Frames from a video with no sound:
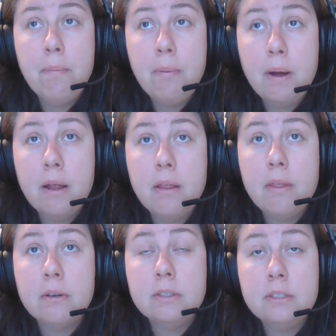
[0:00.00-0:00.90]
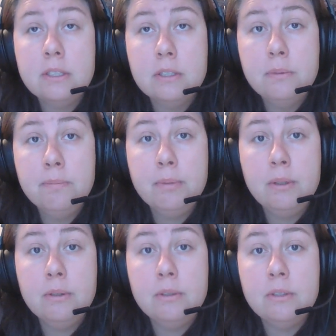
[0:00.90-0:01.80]
but they're still
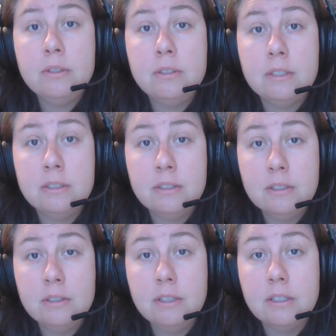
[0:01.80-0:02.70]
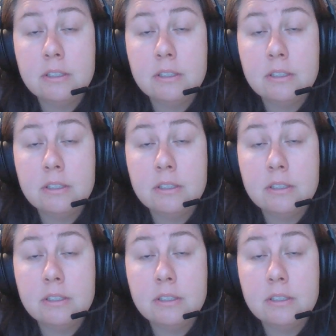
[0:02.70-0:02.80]
persistently